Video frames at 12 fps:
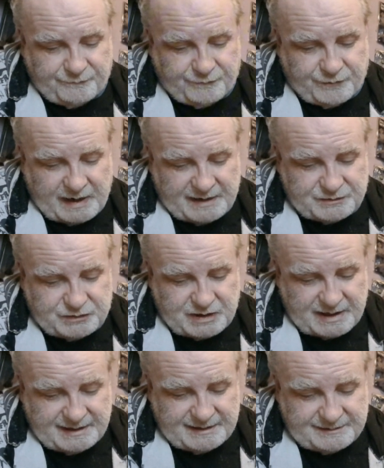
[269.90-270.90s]

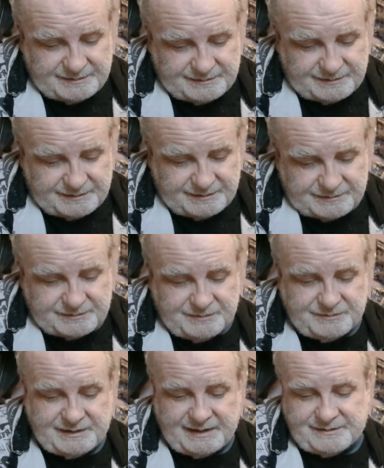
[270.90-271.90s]
Fragile
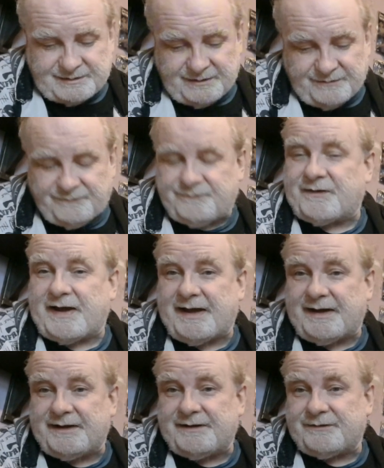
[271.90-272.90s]

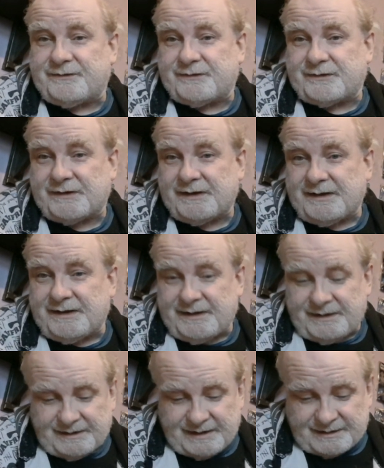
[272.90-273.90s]
2005.
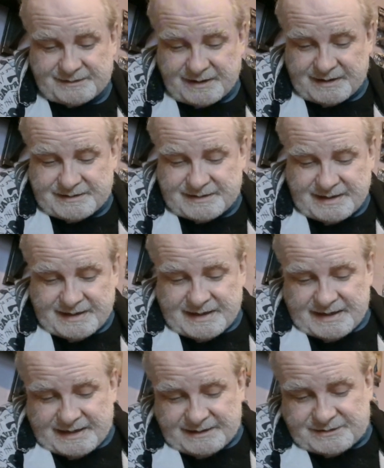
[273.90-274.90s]
Yes,
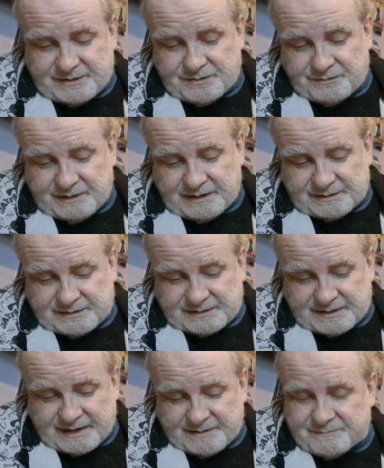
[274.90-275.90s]
his career
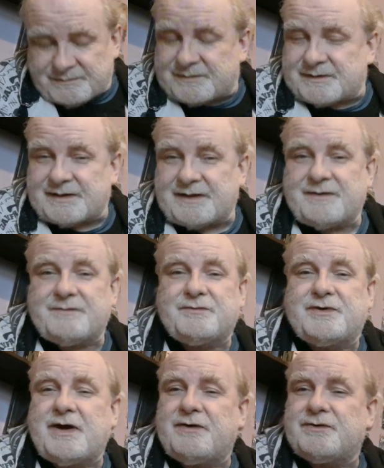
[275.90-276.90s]
steps
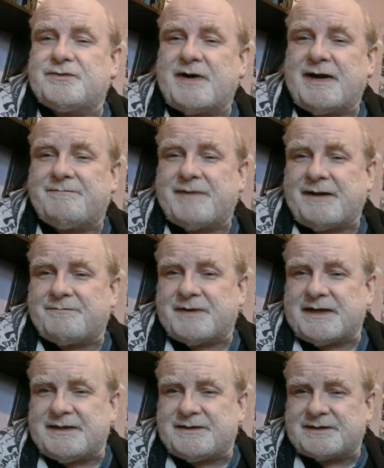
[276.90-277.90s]
goes right back, but
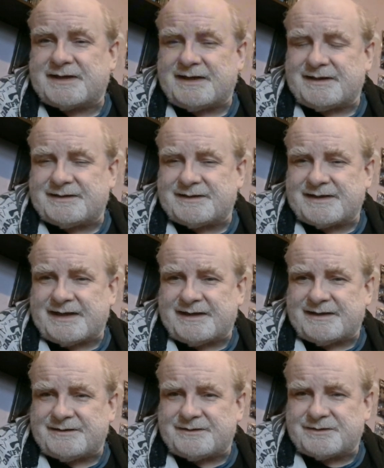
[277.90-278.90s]
he started to get
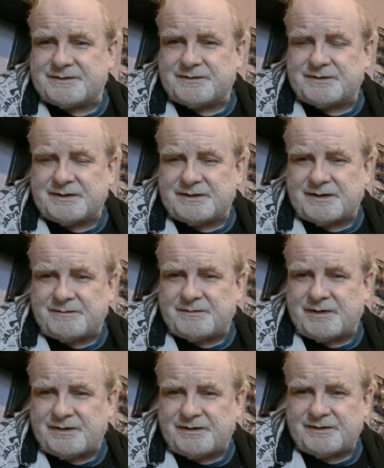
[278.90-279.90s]
into a lot
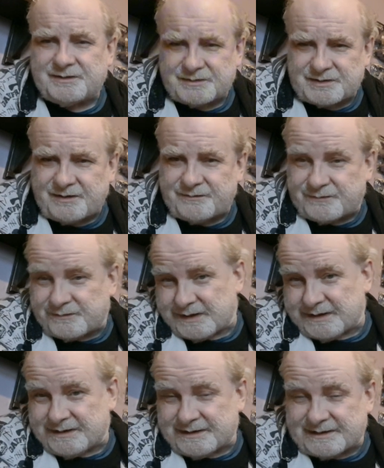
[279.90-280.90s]
more sort of
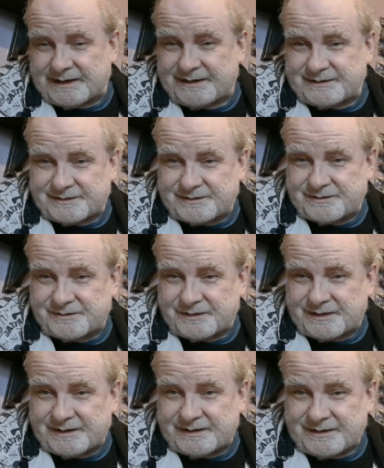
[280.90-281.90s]
in his later
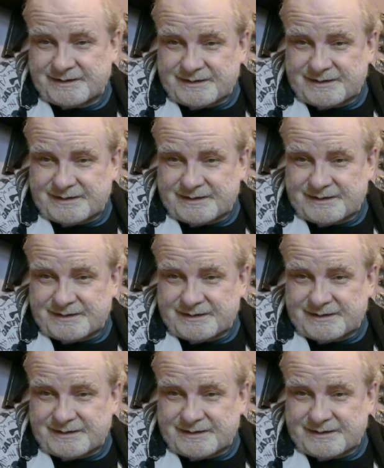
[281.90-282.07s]
career